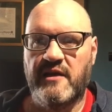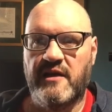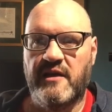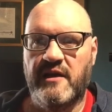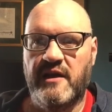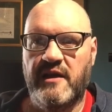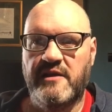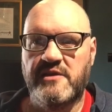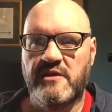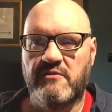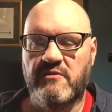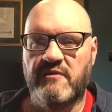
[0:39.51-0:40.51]
the
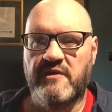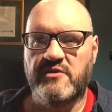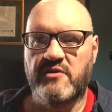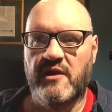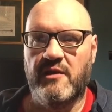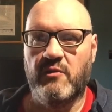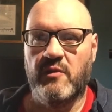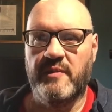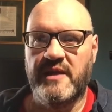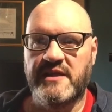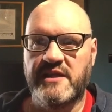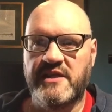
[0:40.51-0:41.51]
children of Israel will be
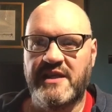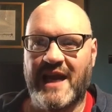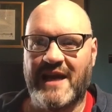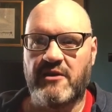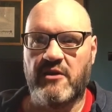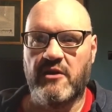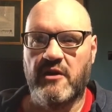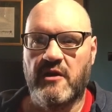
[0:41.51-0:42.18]
scattered